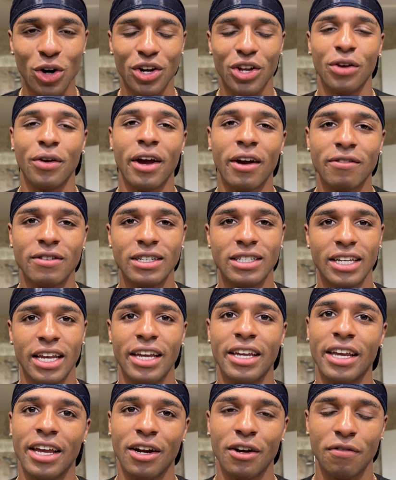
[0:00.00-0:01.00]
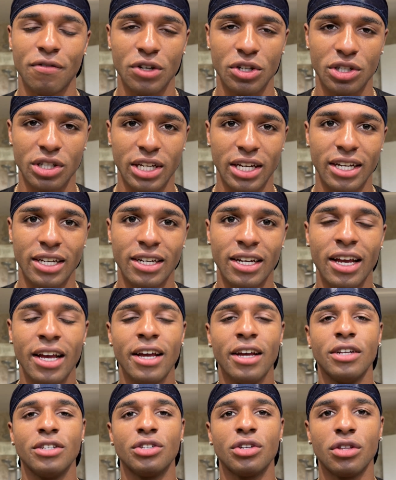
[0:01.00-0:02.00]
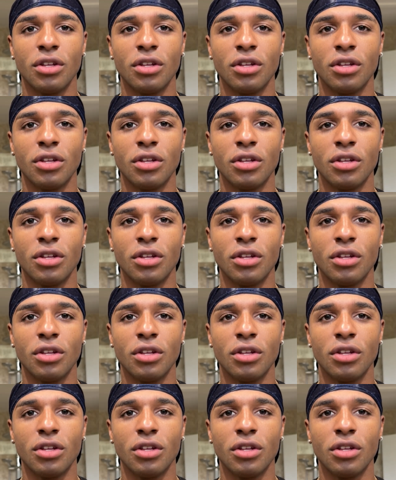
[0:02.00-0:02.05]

You have to take care of your skin to the